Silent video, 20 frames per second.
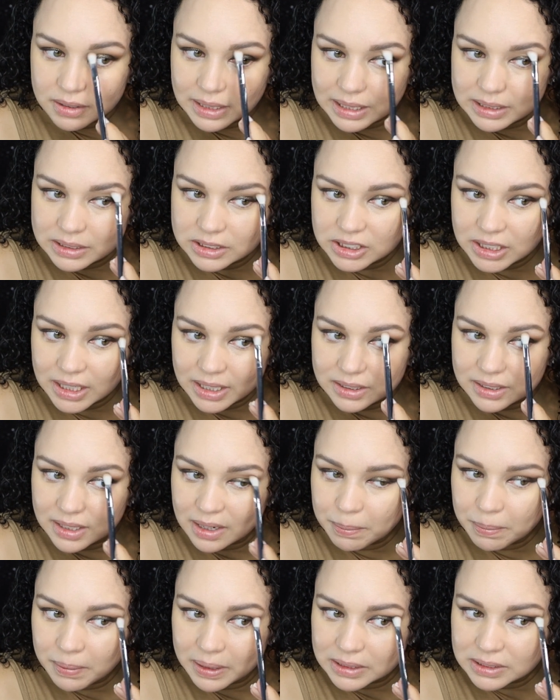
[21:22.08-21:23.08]
shade that I
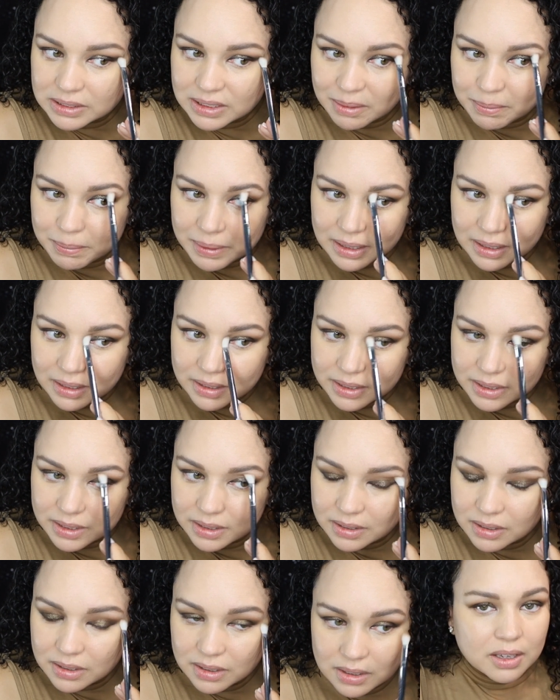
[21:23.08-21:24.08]
placed on my
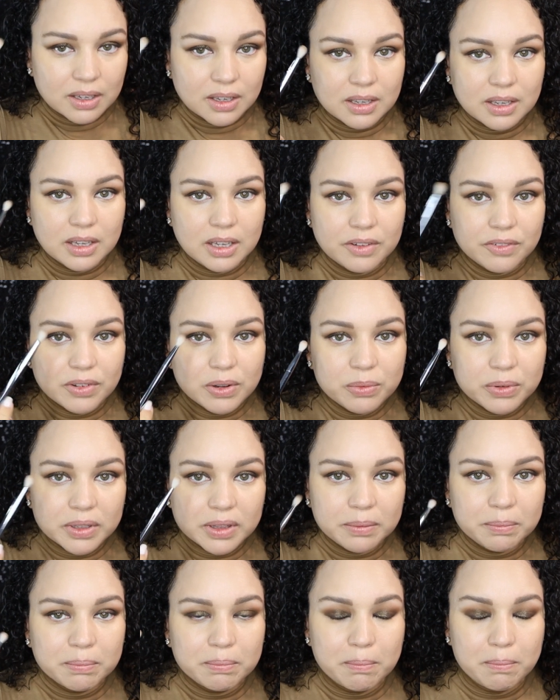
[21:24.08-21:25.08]
lid, even with
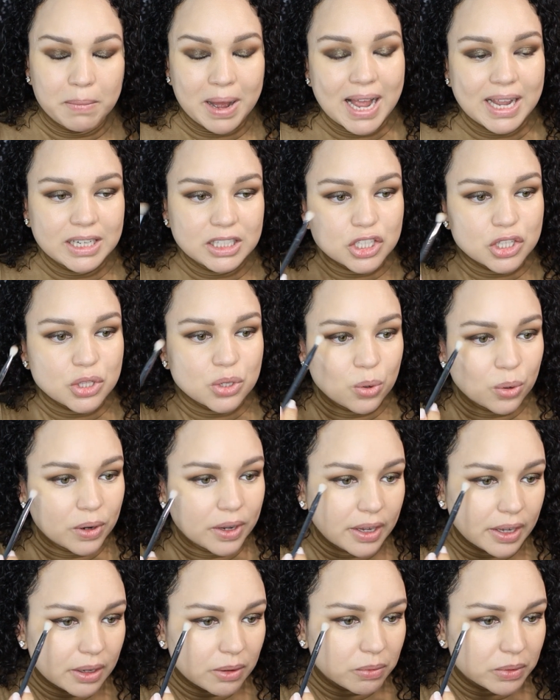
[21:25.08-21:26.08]
mine just
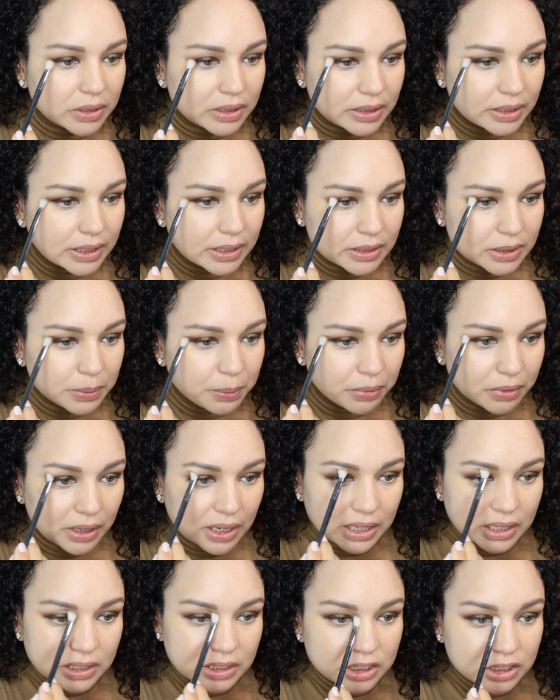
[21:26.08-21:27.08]
going in with this
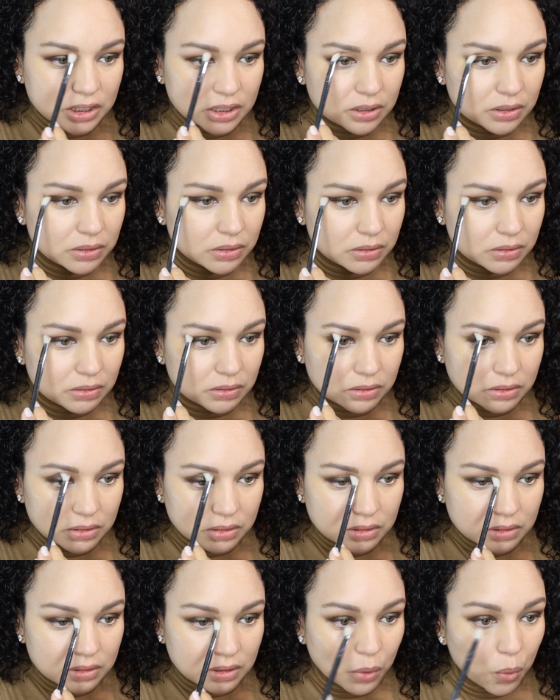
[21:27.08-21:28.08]
brush to
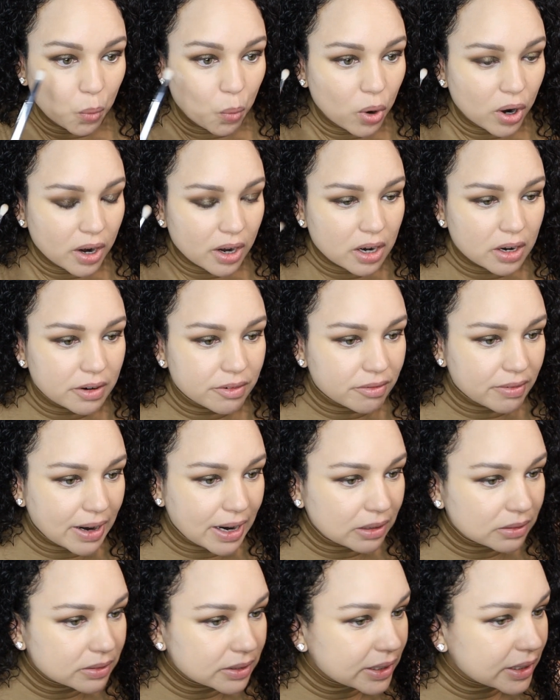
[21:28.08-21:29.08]
work
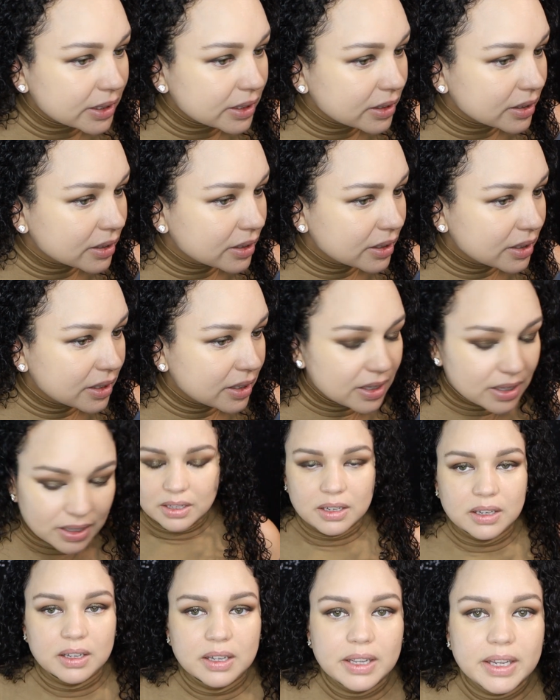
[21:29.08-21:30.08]
around it,
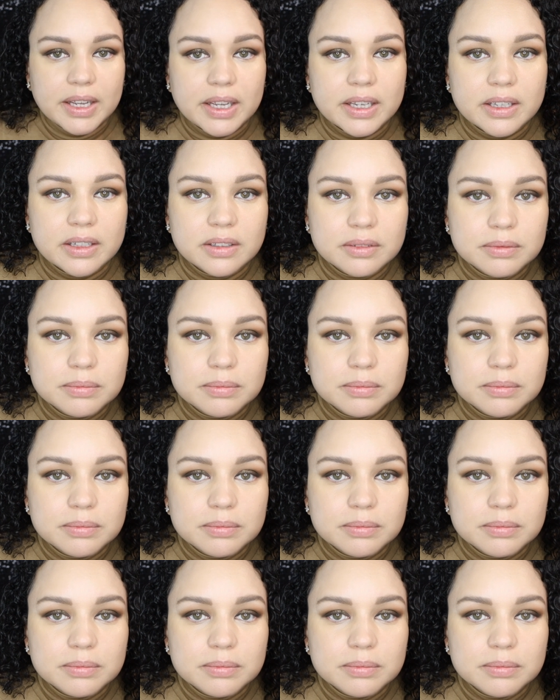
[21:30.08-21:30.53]
it